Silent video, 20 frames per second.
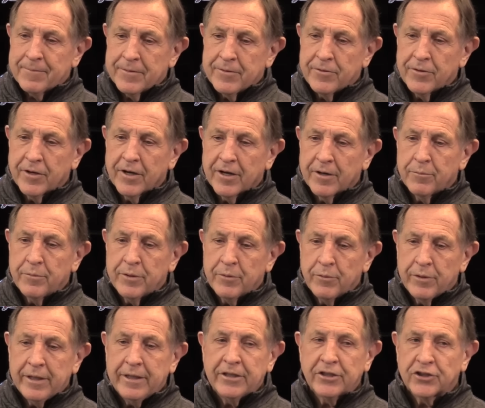you got to be
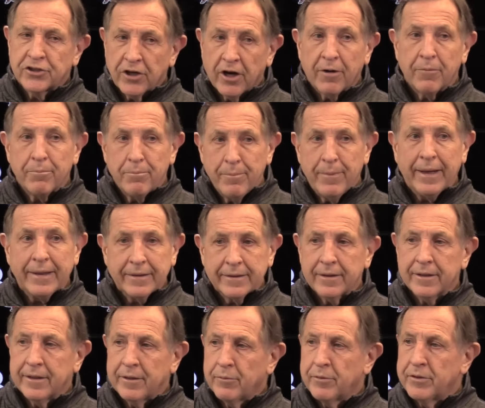really sharp
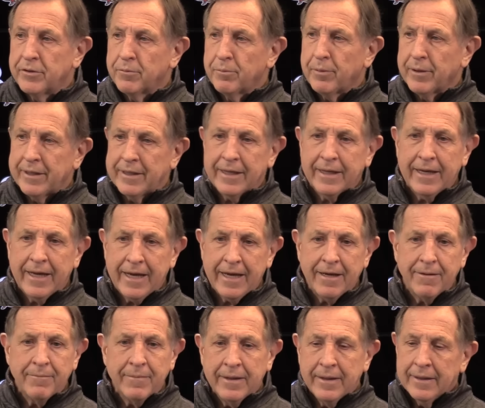mentally when you play the
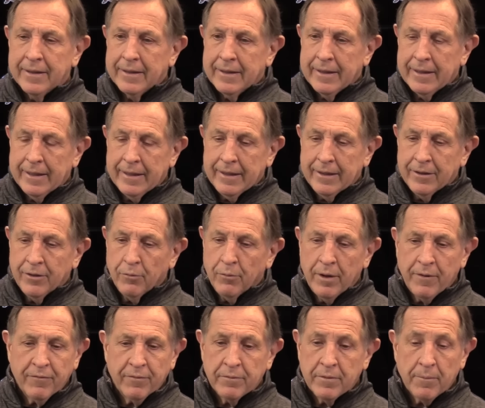game uh,
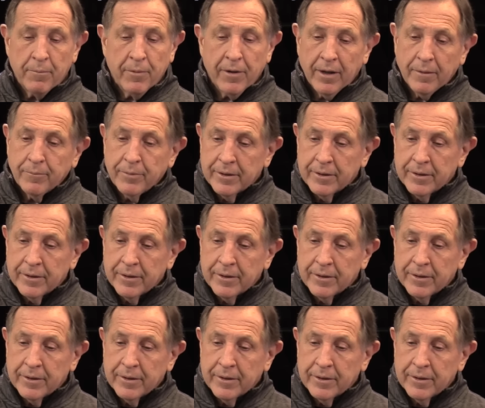away from the puck.